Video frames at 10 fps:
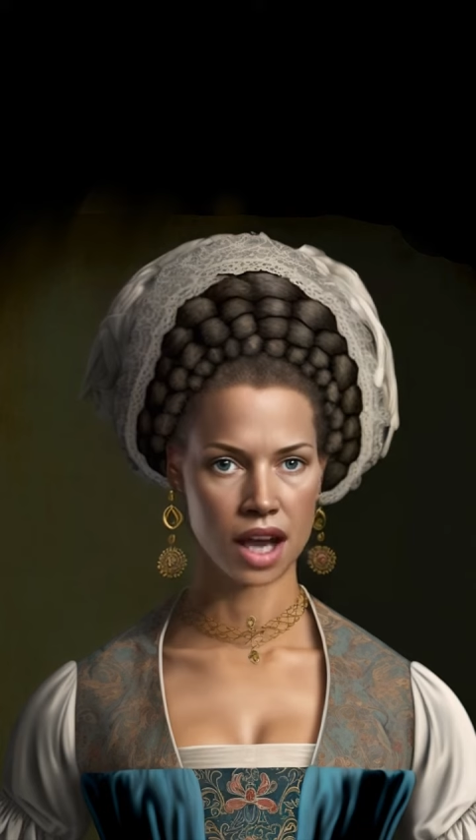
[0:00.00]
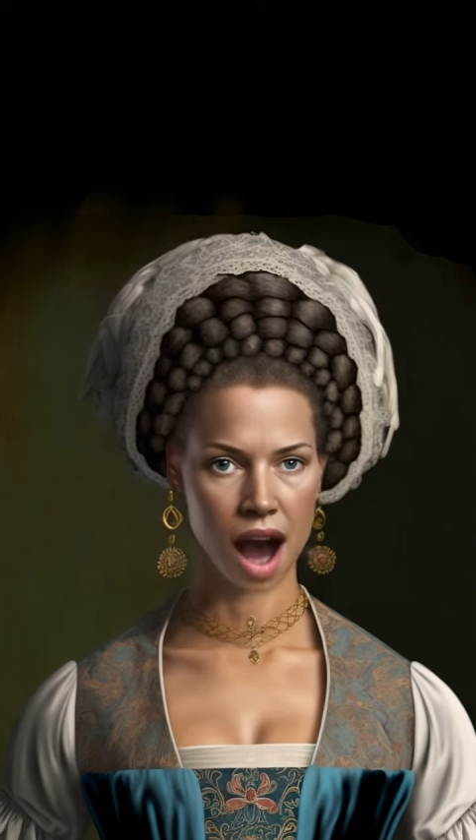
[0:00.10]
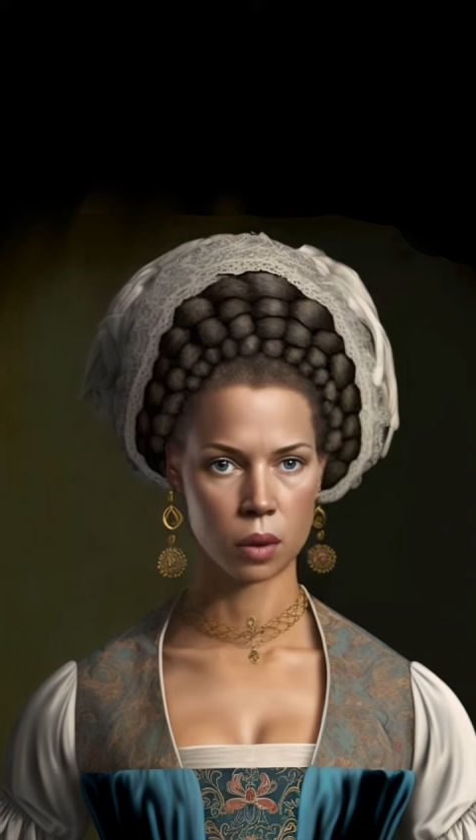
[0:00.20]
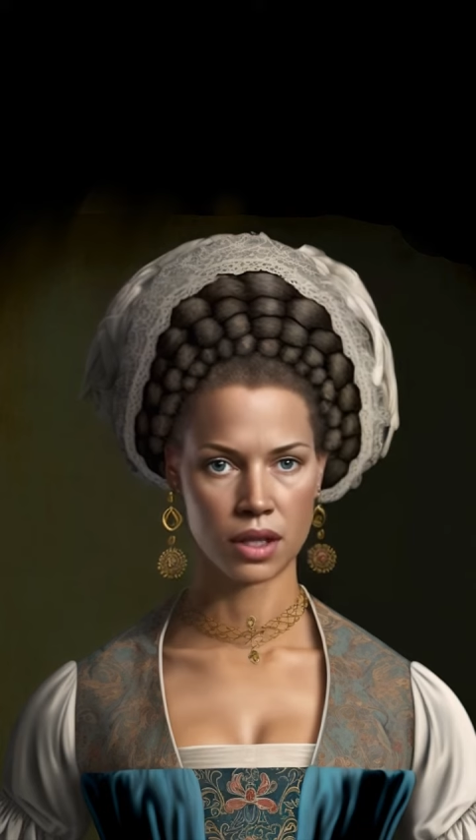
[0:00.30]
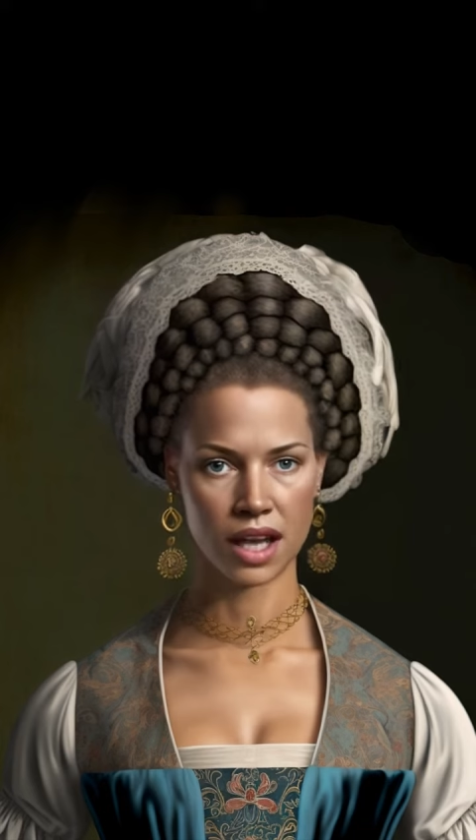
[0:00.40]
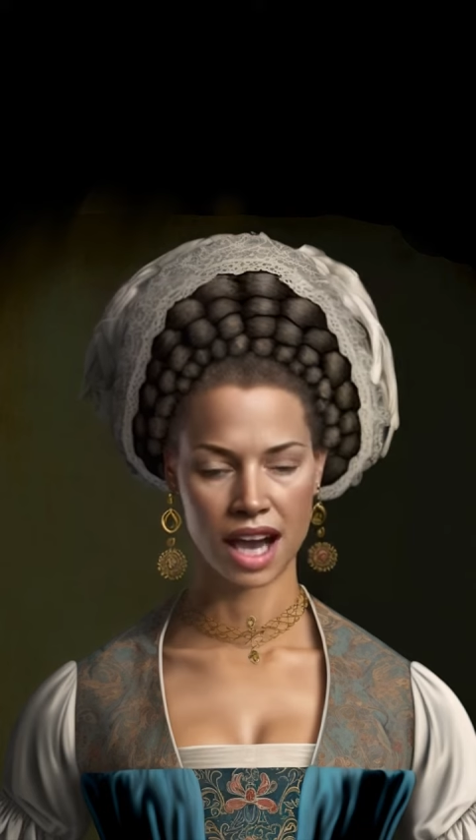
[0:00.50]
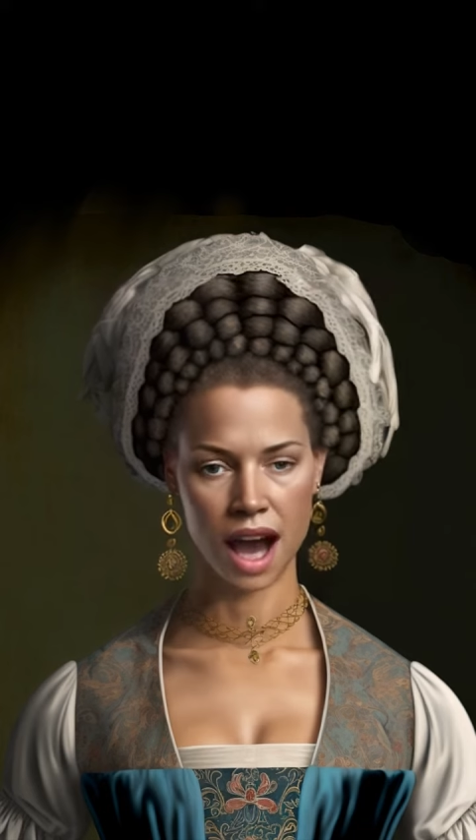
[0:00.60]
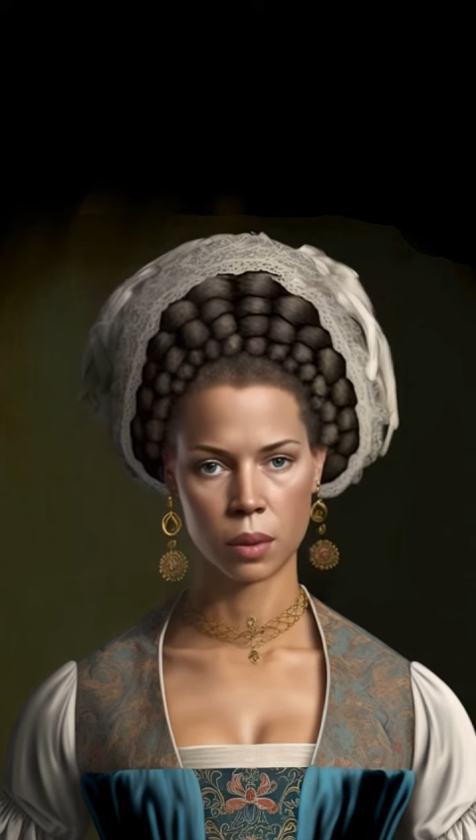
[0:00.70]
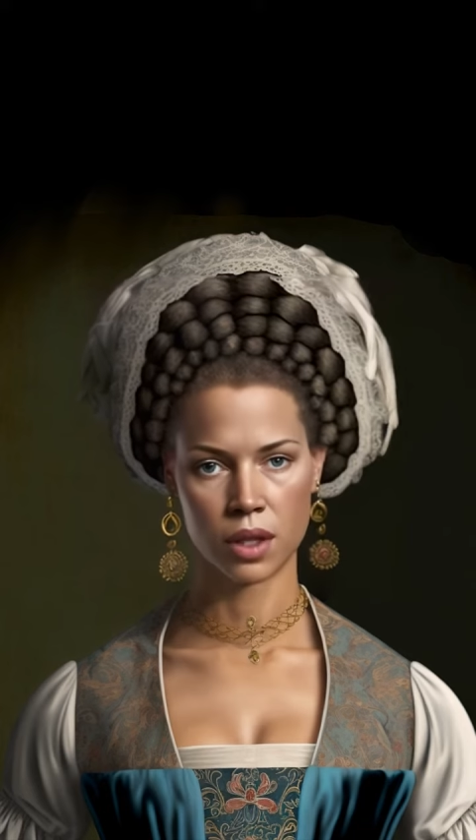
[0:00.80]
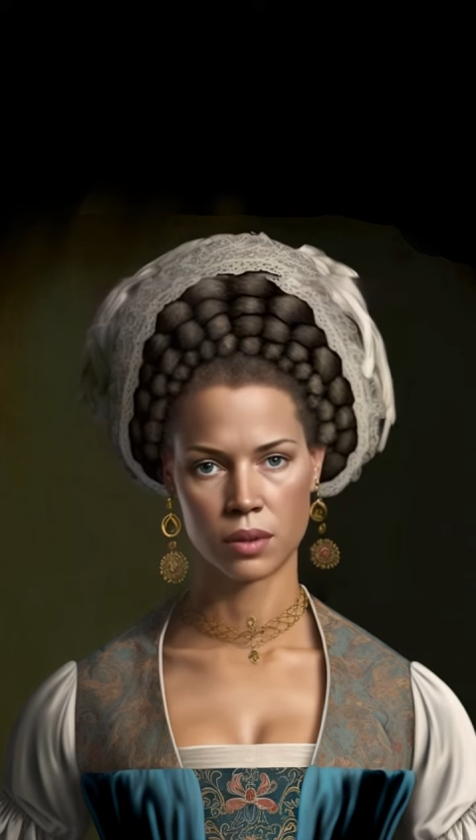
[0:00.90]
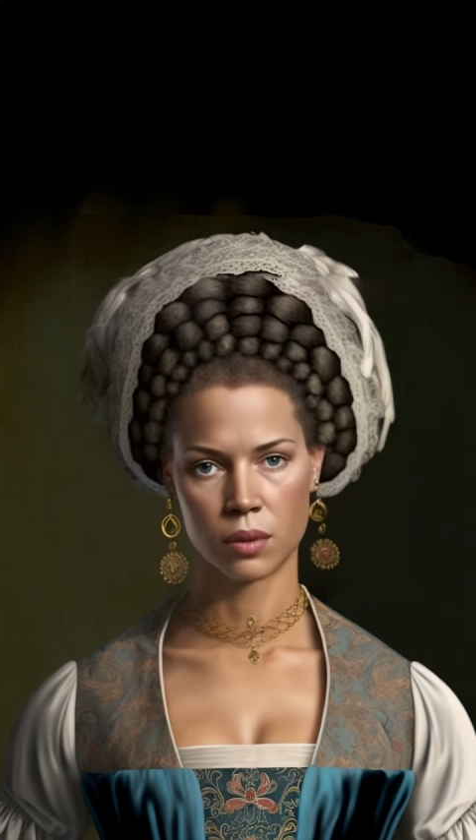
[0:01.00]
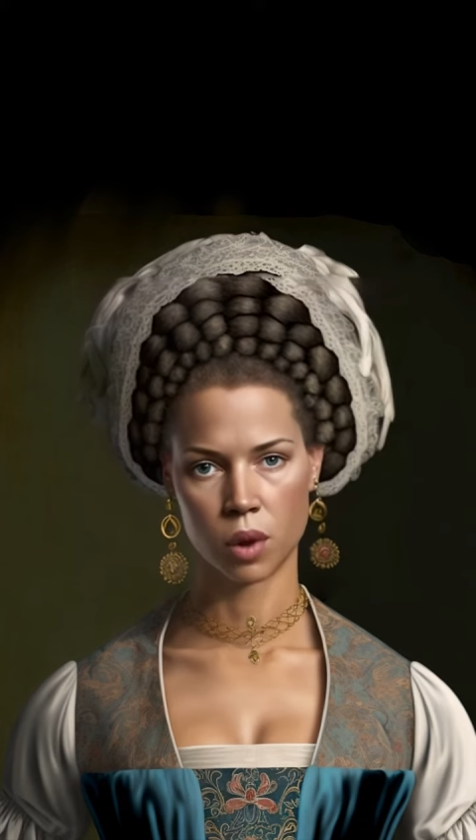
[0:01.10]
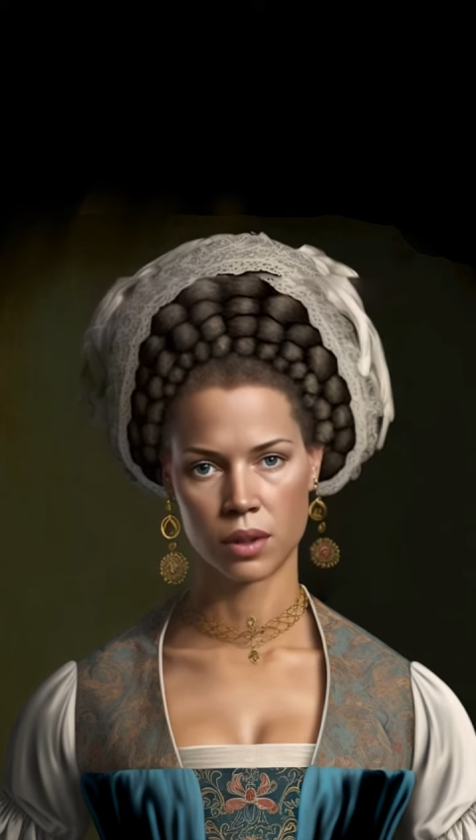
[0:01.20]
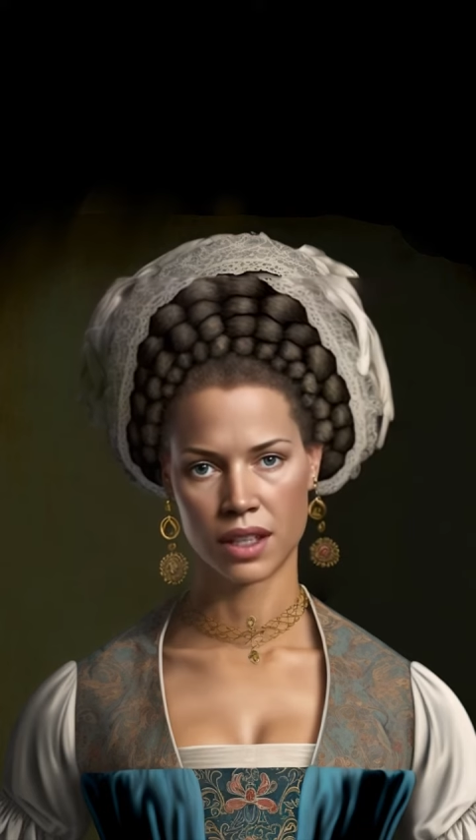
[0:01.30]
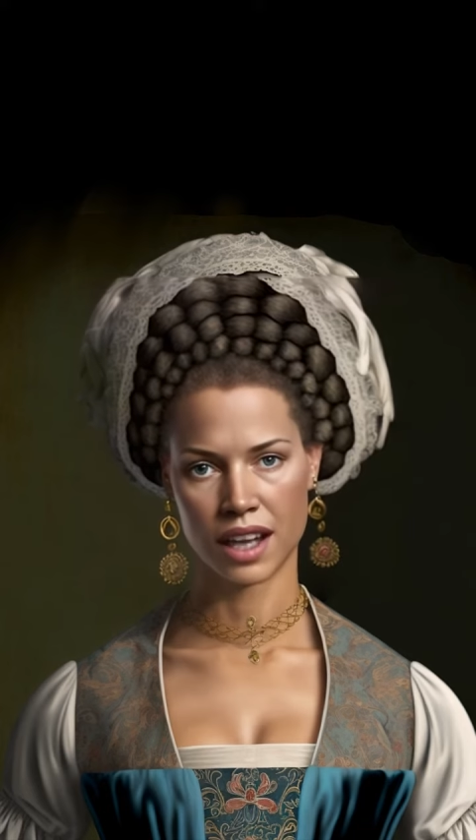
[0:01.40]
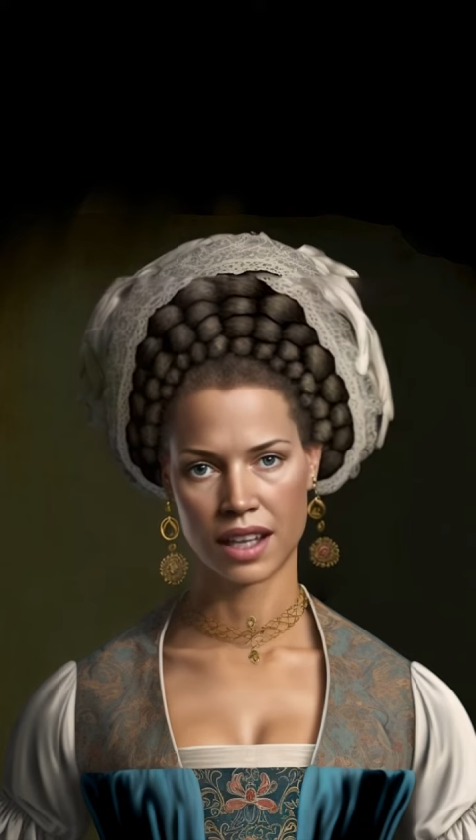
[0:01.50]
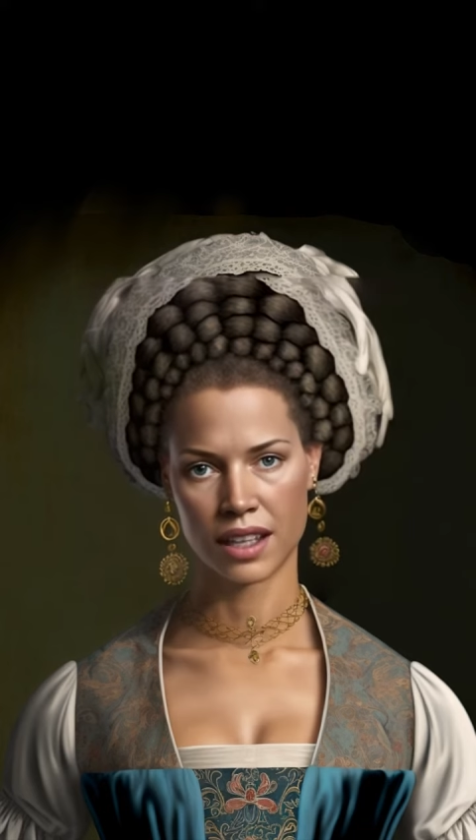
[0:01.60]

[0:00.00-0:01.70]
How was I able to foresee